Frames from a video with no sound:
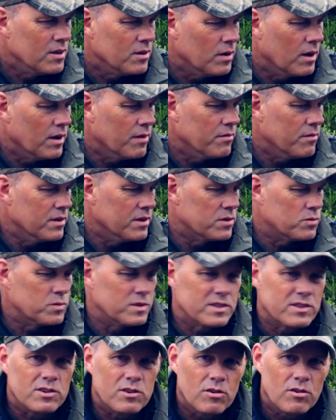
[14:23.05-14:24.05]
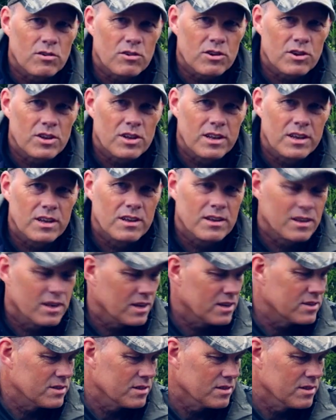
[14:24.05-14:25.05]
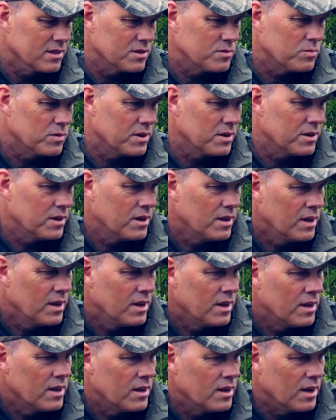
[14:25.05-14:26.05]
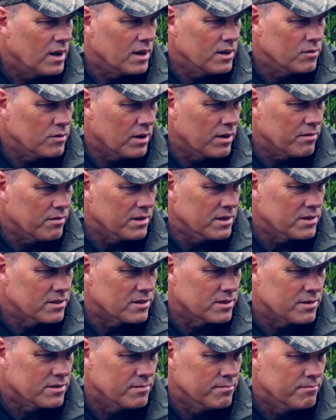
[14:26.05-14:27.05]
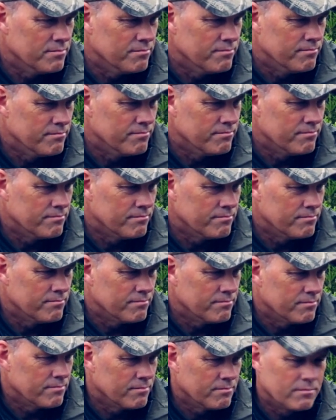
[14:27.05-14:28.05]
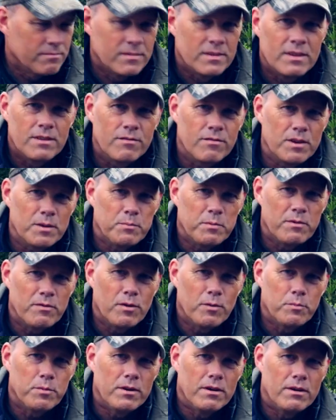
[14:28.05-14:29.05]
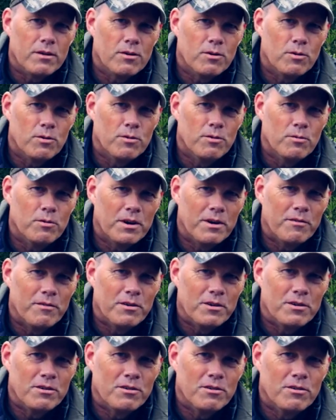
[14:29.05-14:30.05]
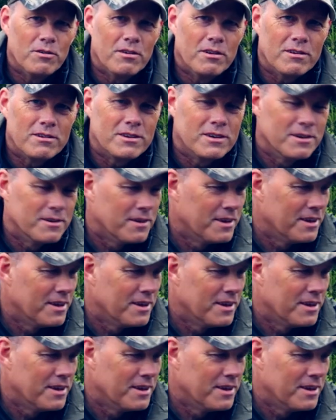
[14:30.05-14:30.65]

You have the twist lock, like this one, and you have this flippy floppy, or whatever you can call it.